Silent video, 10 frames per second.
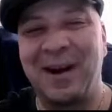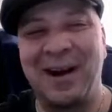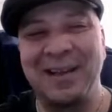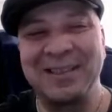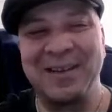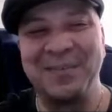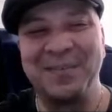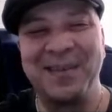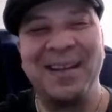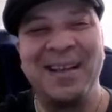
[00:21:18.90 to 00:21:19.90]

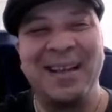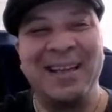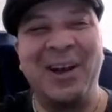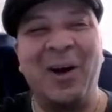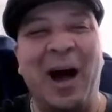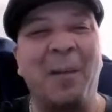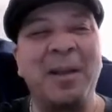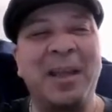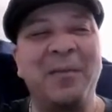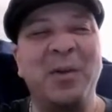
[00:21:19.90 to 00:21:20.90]
Awesome. I'm
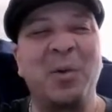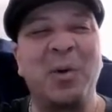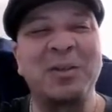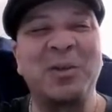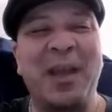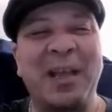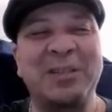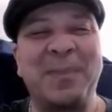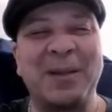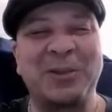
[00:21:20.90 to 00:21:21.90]
going to give you a Russell K
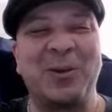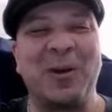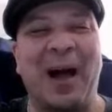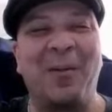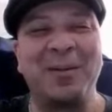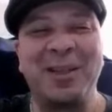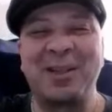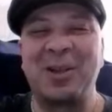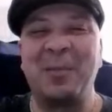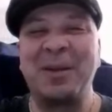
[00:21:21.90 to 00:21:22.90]
special. I went to the
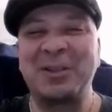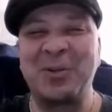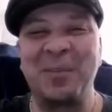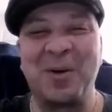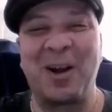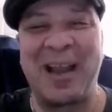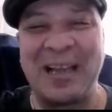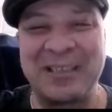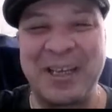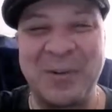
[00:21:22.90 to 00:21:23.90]
Columbia School of
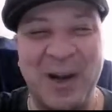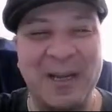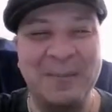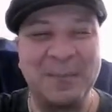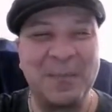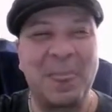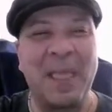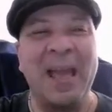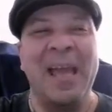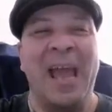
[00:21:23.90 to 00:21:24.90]
Broadcasting, right?
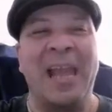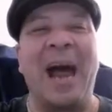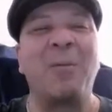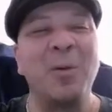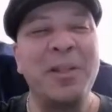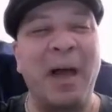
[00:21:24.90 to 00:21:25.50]
And I will